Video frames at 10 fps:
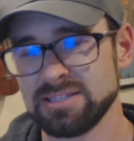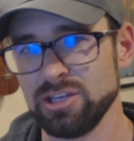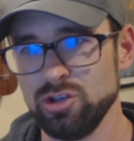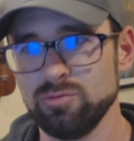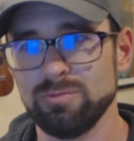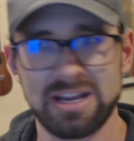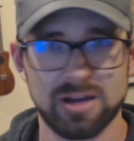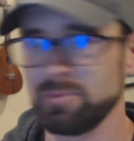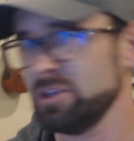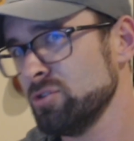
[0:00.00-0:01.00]
that you might
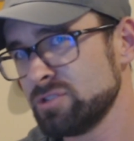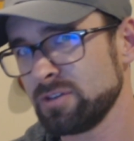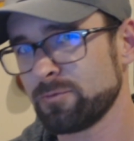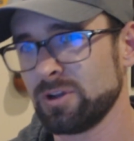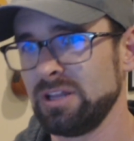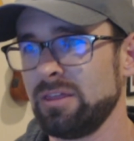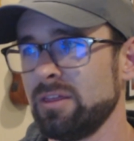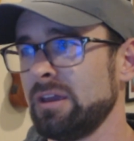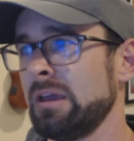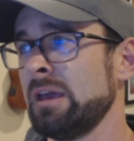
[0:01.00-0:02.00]
not be using for
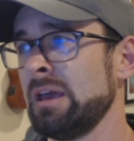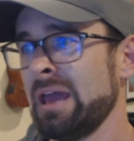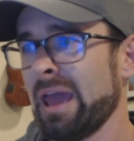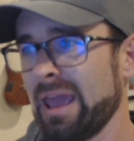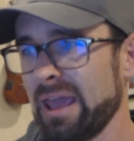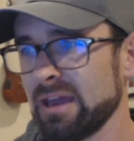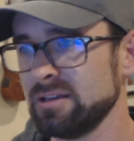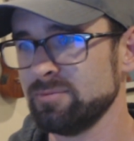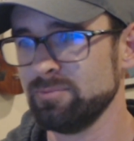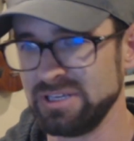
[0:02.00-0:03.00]
anything
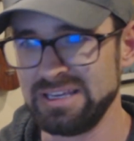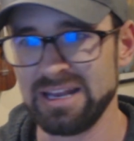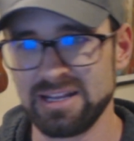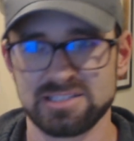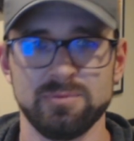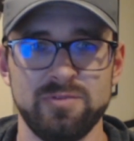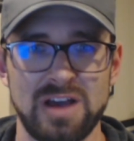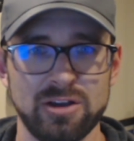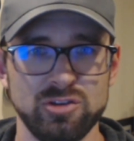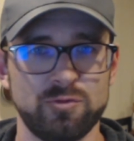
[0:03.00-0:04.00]
and be getting some
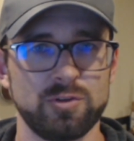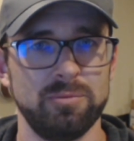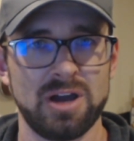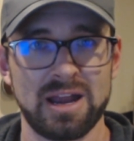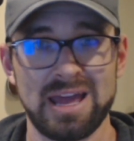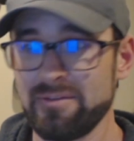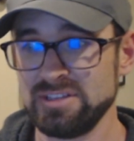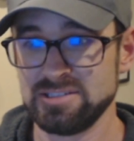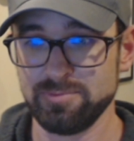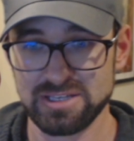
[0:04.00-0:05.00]
value from not
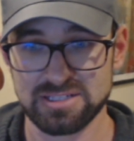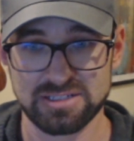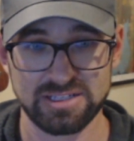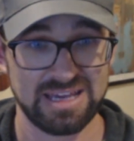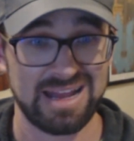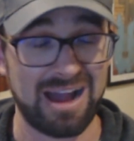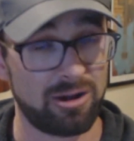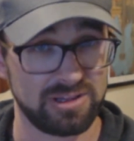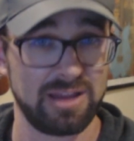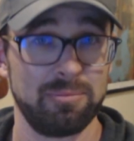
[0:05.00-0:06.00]
having to basically get
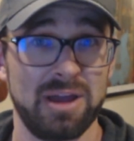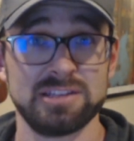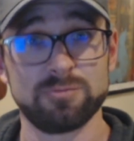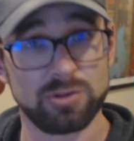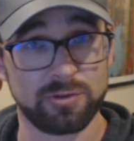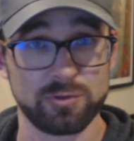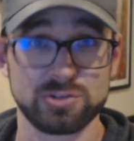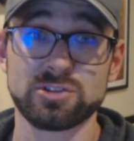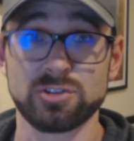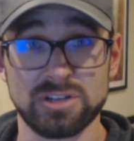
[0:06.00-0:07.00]
outland mats for the
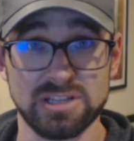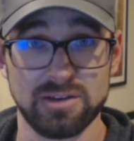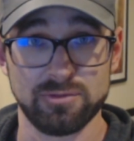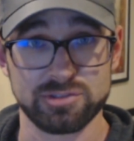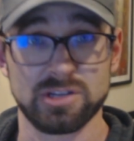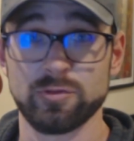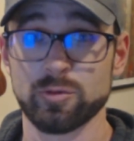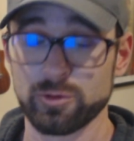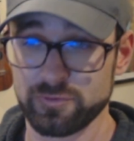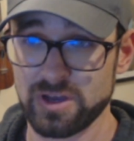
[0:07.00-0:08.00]
first 30 levels of your
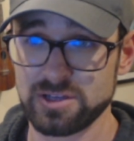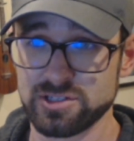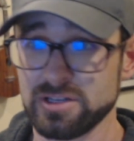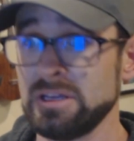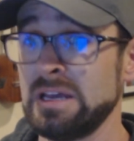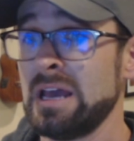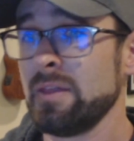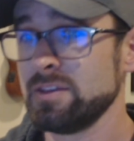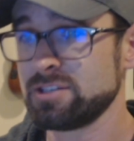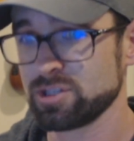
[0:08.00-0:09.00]
profession.
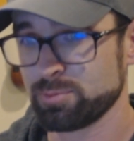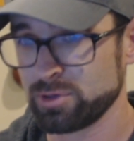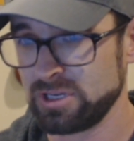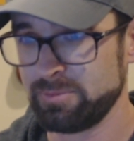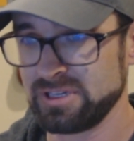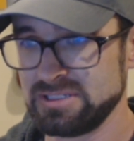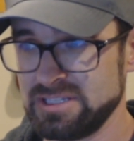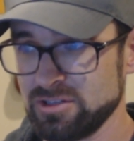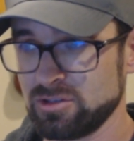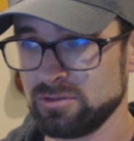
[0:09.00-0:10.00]
This is a pretty big
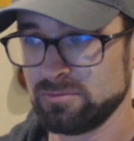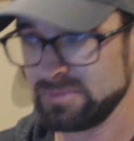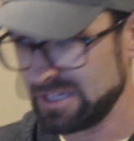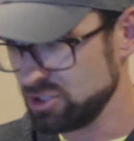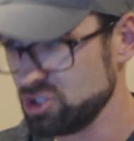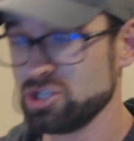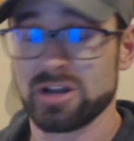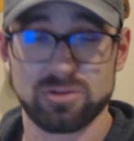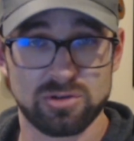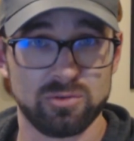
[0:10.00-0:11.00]
deal in
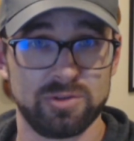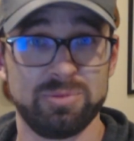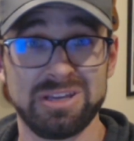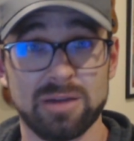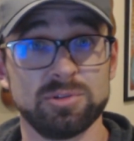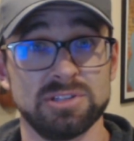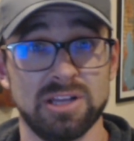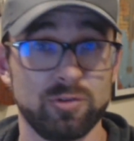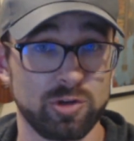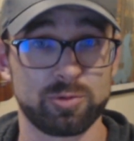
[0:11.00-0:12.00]
general with being able to
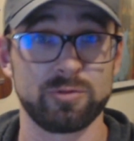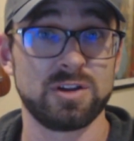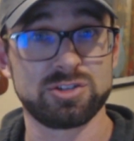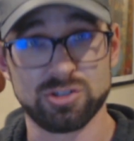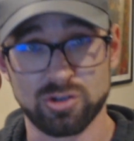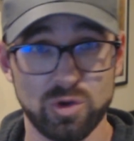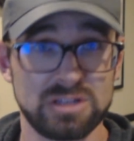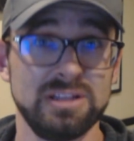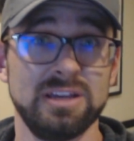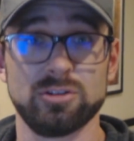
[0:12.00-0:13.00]
level your profession
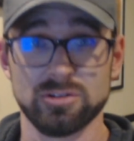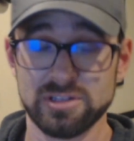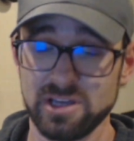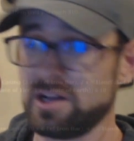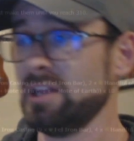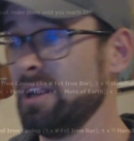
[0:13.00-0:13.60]
quickly and early on and